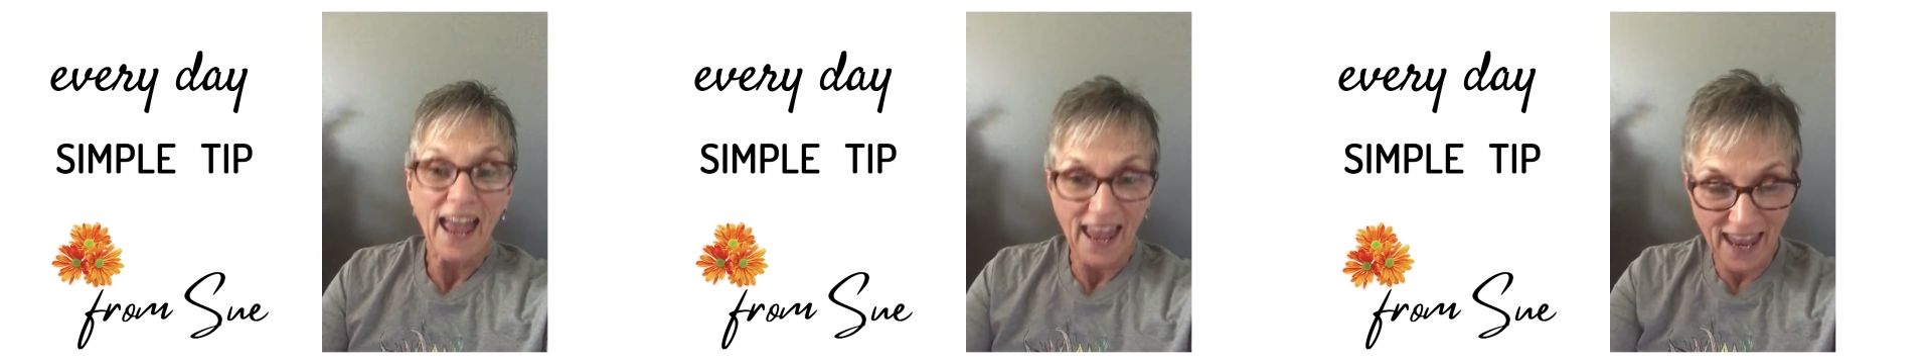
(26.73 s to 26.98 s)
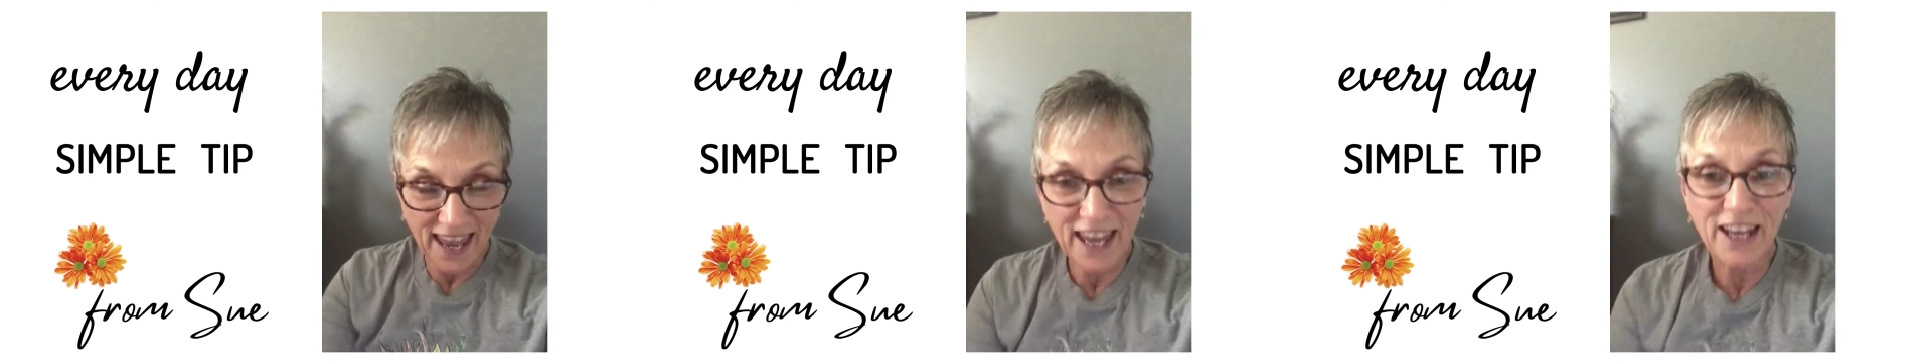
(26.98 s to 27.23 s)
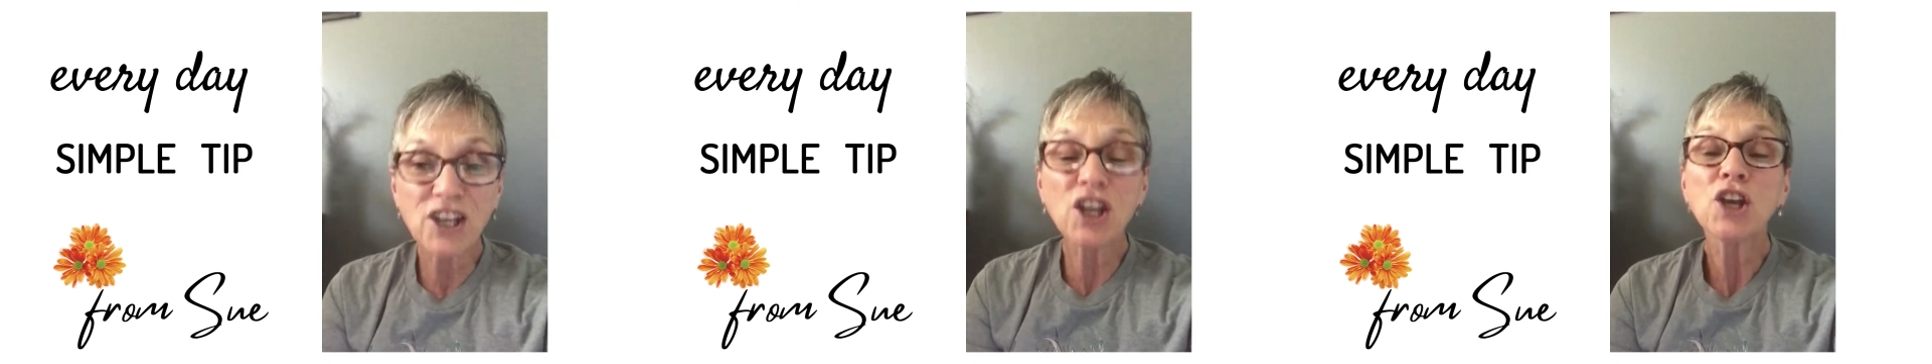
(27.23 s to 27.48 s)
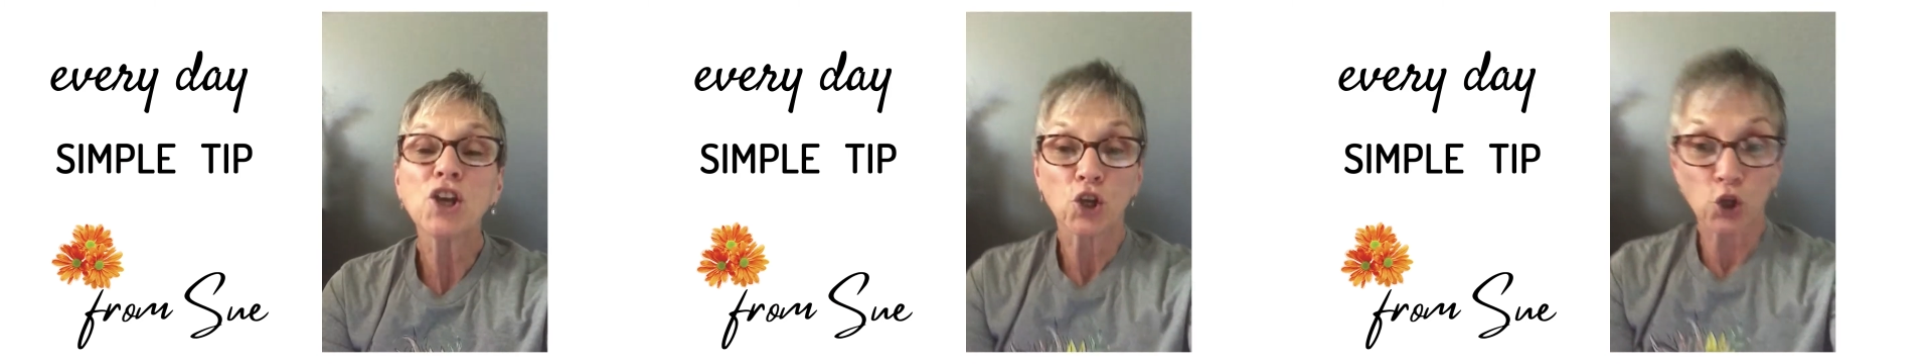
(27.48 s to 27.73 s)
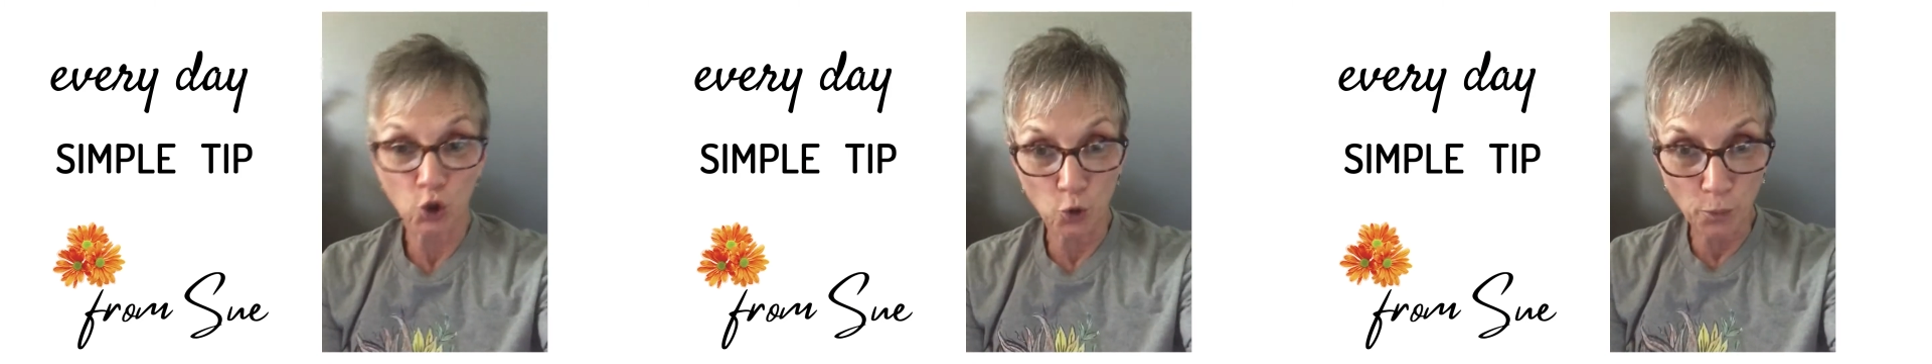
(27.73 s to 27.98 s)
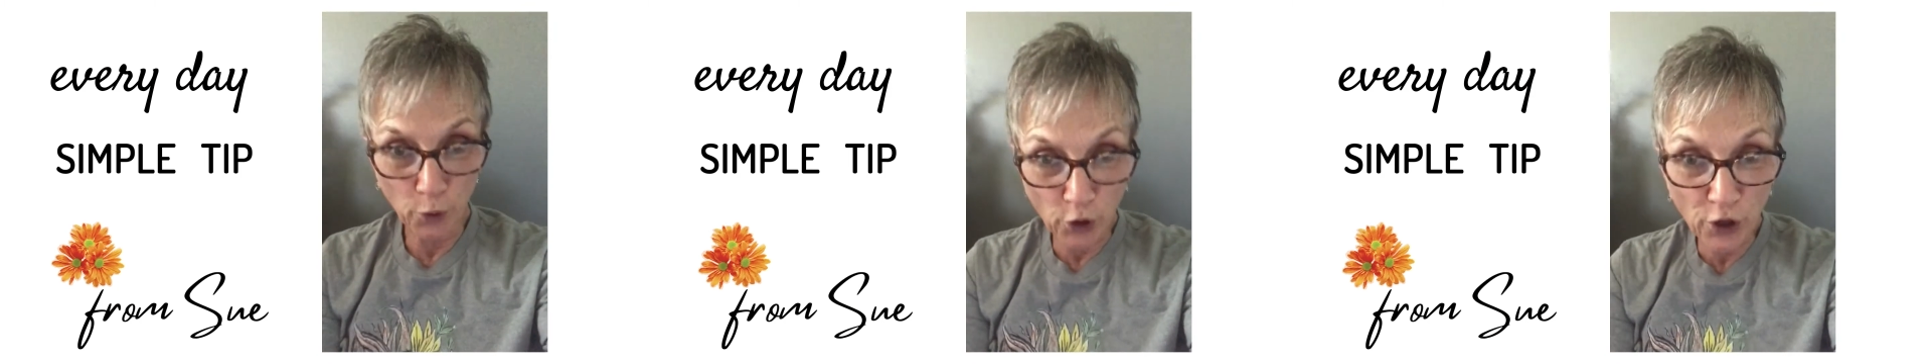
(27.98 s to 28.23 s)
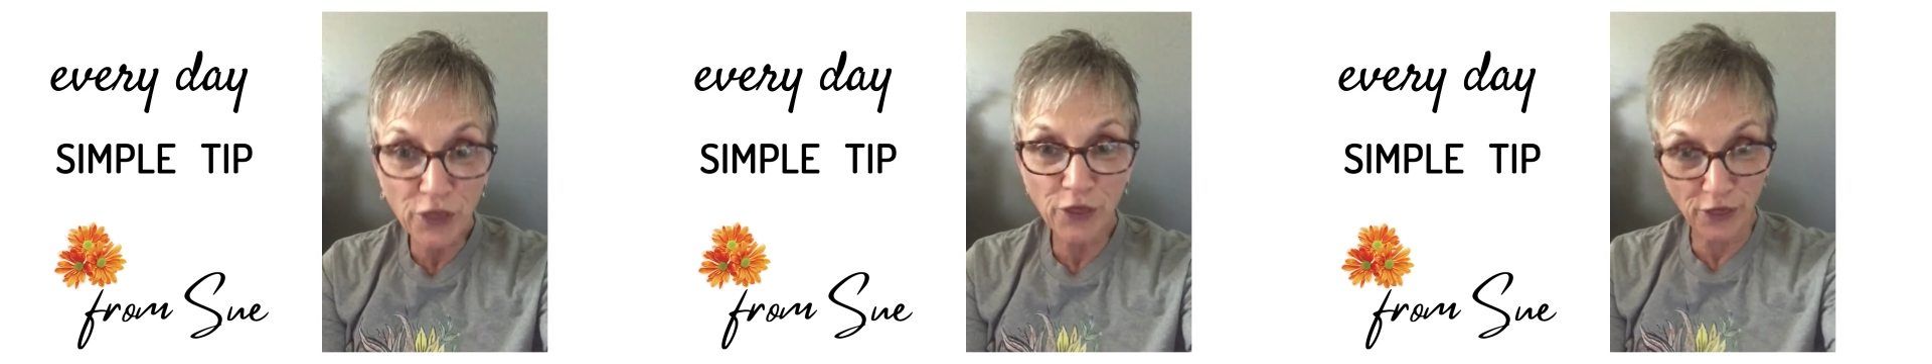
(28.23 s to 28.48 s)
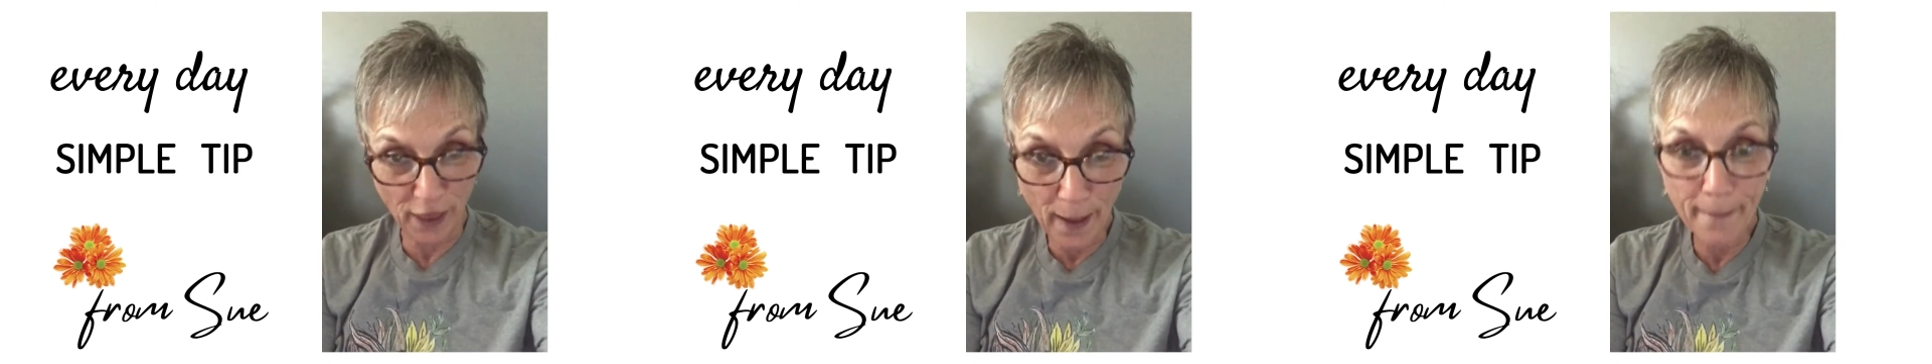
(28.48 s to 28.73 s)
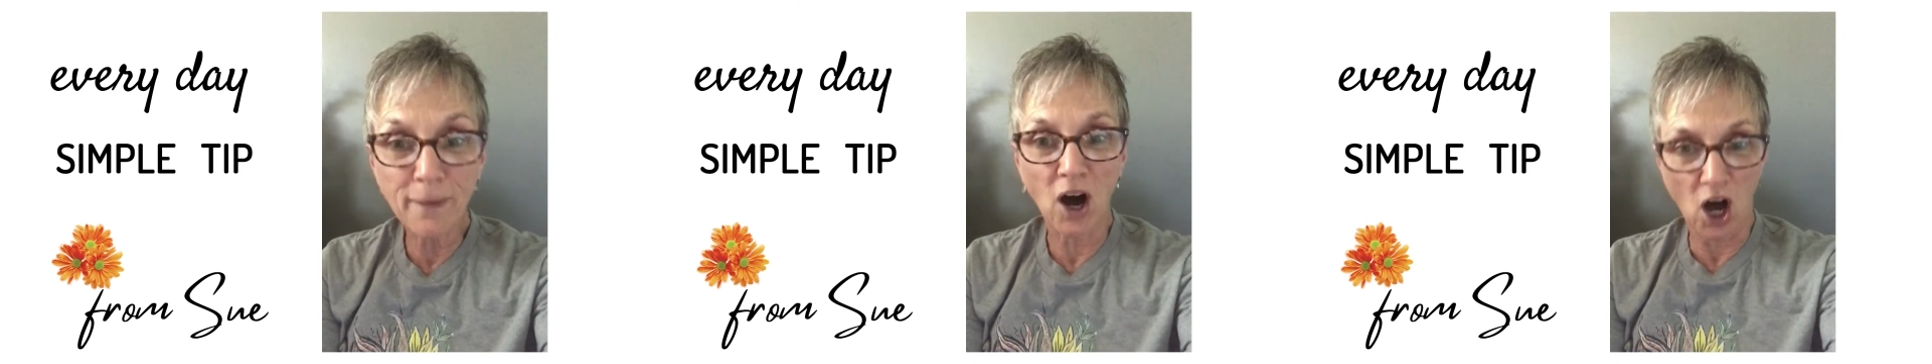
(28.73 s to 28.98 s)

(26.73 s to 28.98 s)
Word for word: and you put them